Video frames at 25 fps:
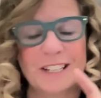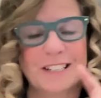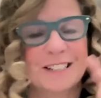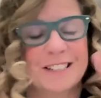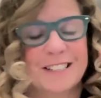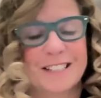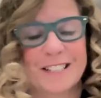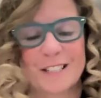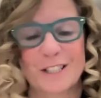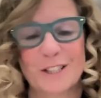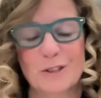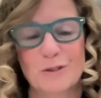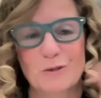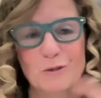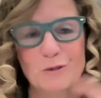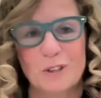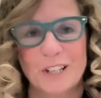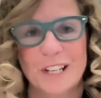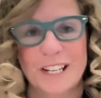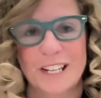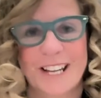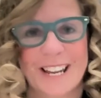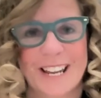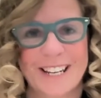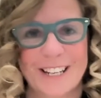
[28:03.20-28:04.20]
because this is
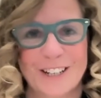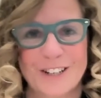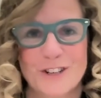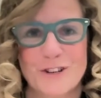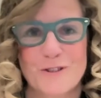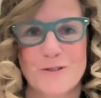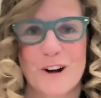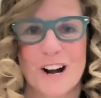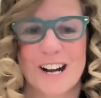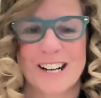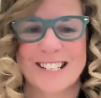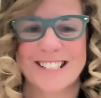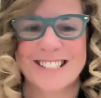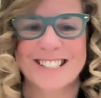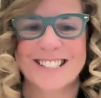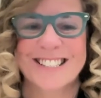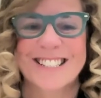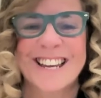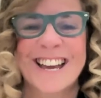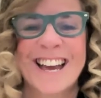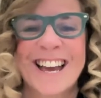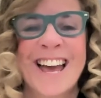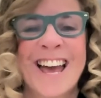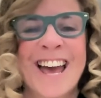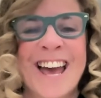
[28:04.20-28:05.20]
really getting nuanced.
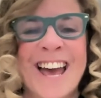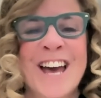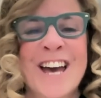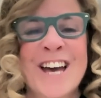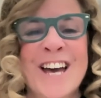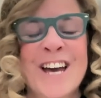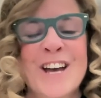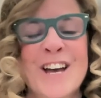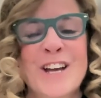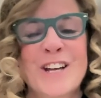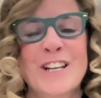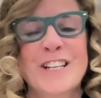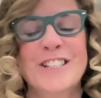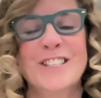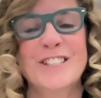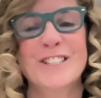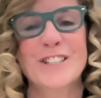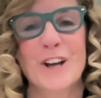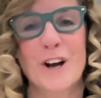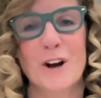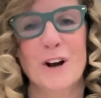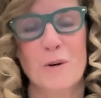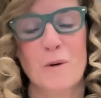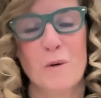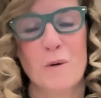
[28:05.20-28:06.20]

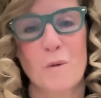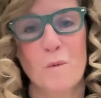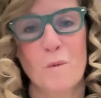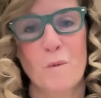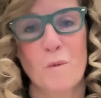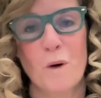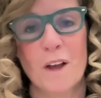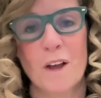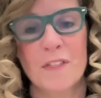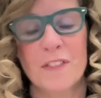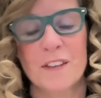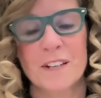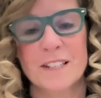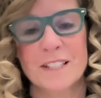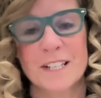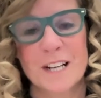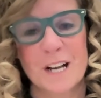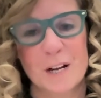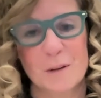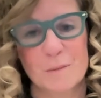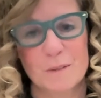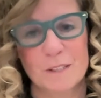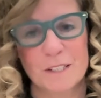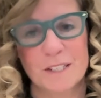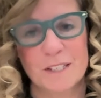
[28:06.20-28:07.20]
So what this
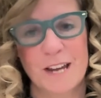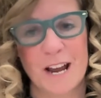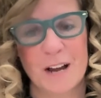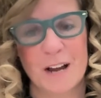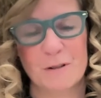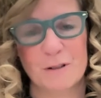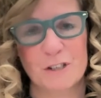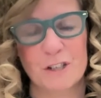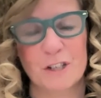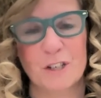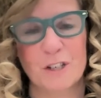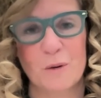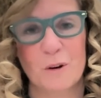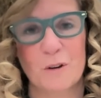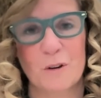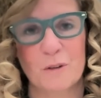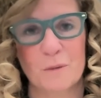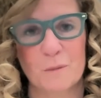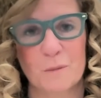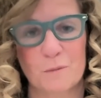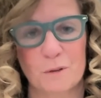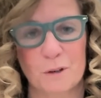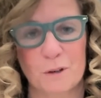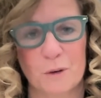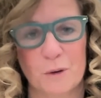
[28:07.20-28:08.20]
comes down to under
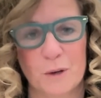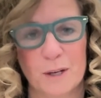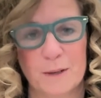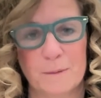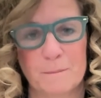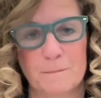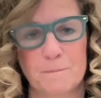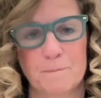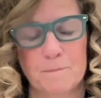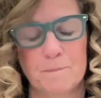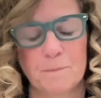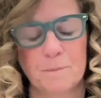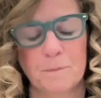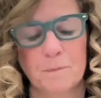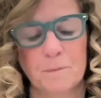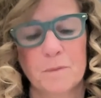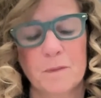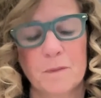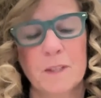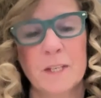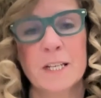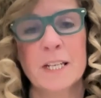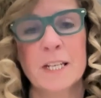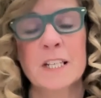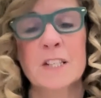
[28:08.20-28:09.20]
Bruin
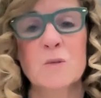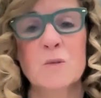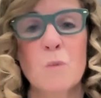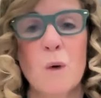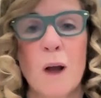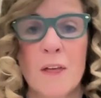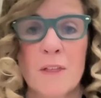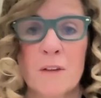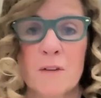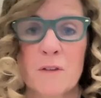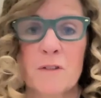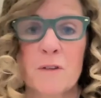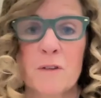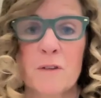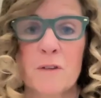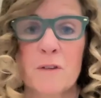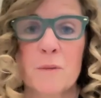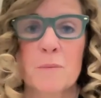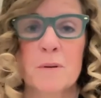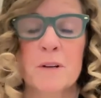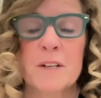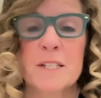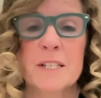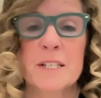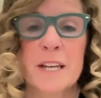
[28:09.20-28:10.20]
is whether the
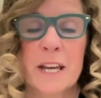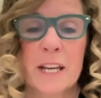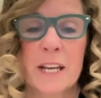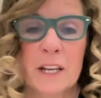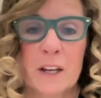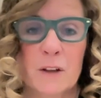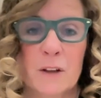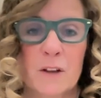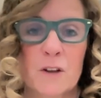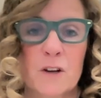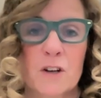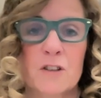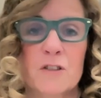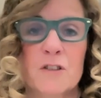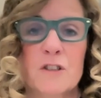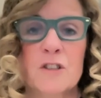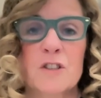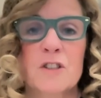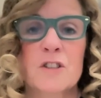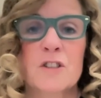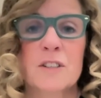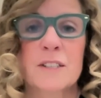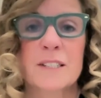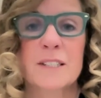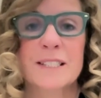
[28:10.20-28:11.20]
particular
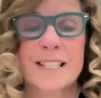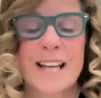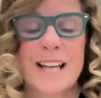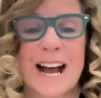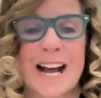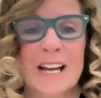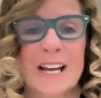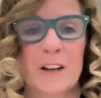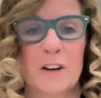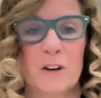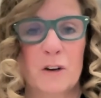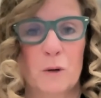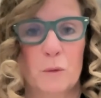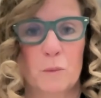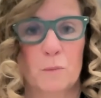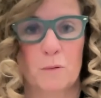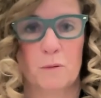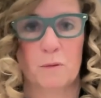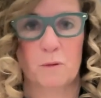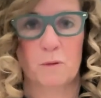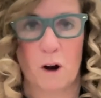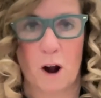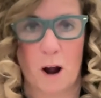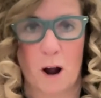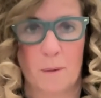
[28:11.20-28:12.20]
societal
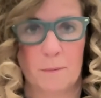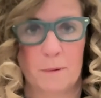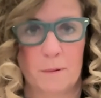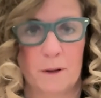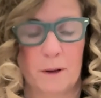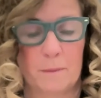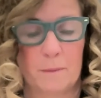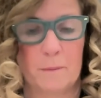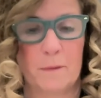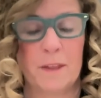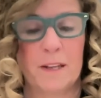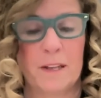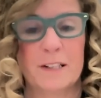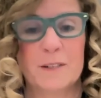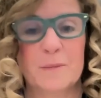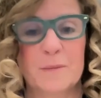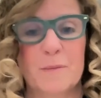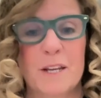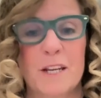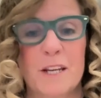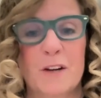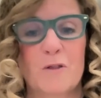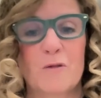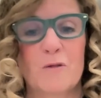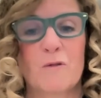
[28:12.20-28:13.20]
problem that's
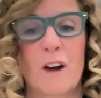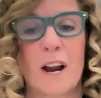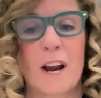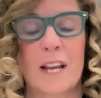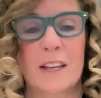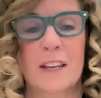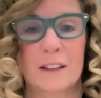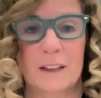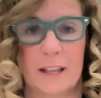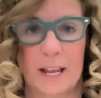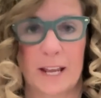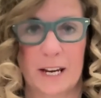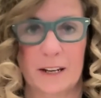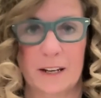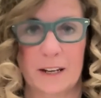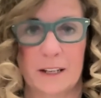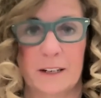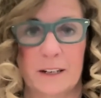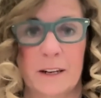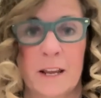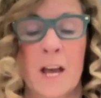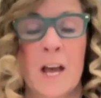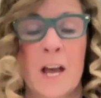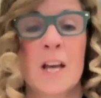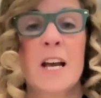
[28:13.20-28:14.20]
being
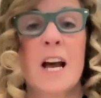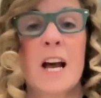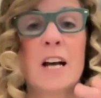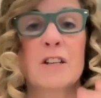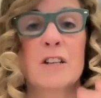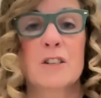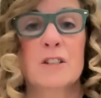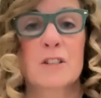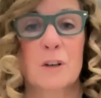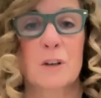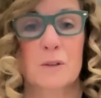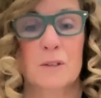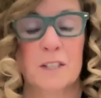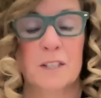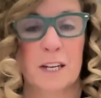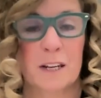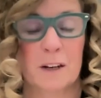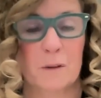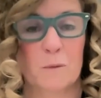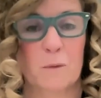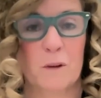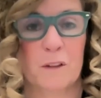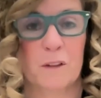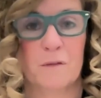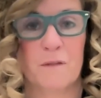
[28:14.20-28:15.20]
regulated
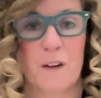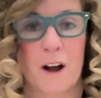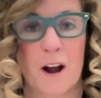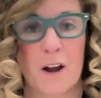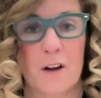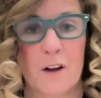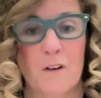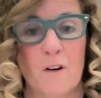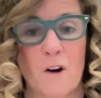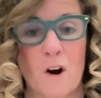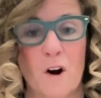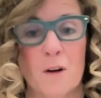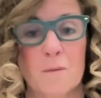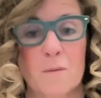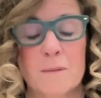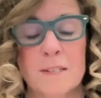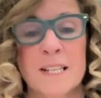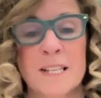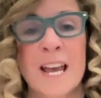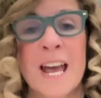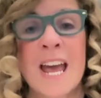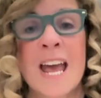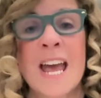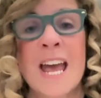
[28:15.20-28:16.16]
associated with firearms,